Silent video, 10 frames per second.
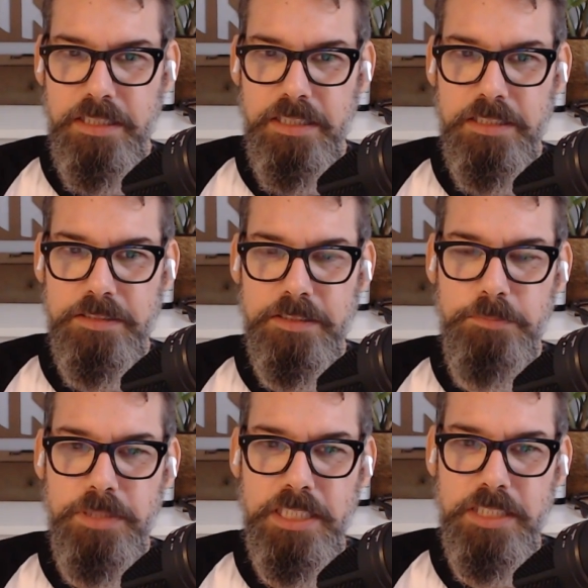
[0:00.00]
the
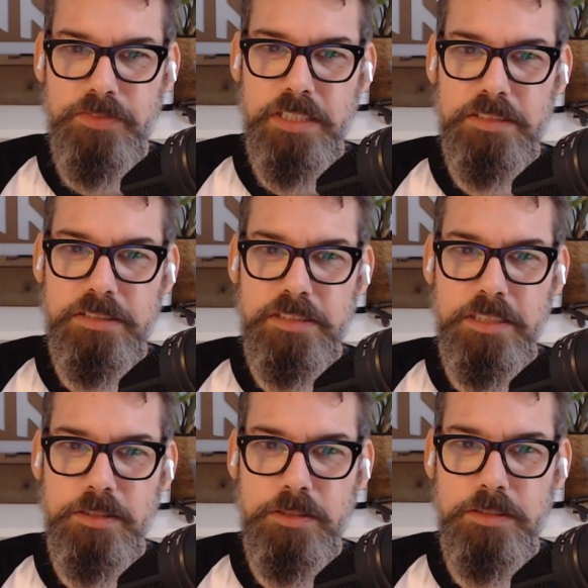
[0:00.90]
belief that
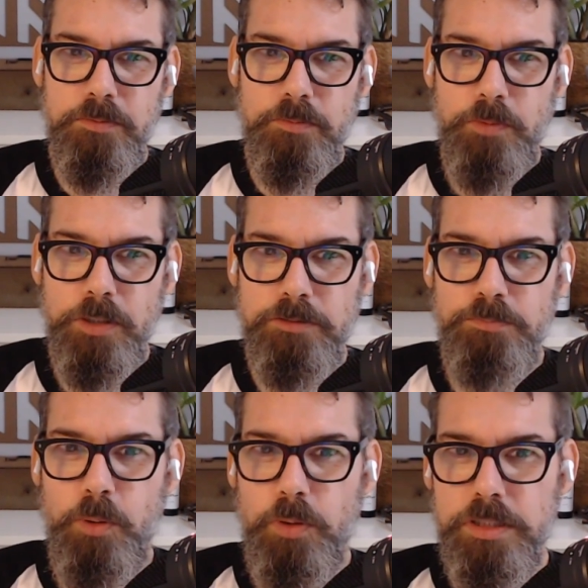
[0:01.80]
she was
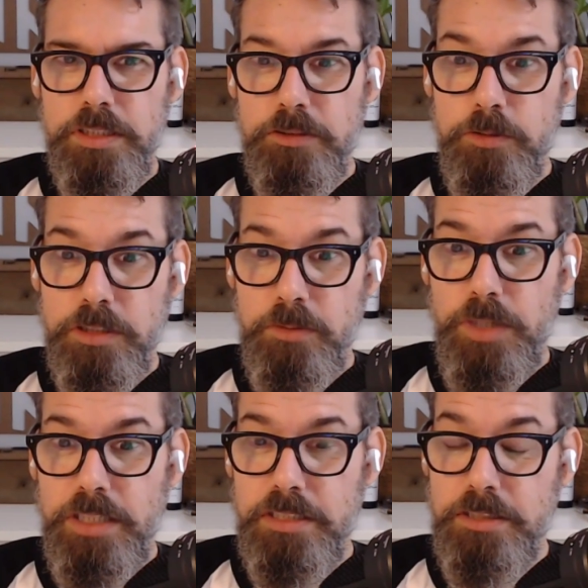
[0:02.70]
born in a certain
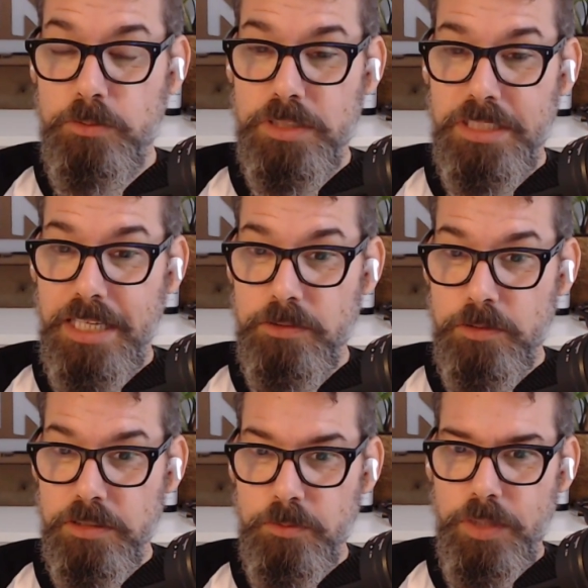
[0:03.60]
way and that she would die a
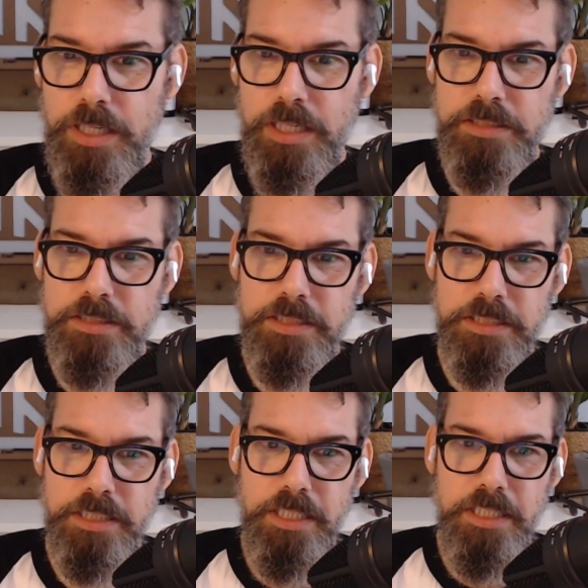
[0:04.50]
certain way, and she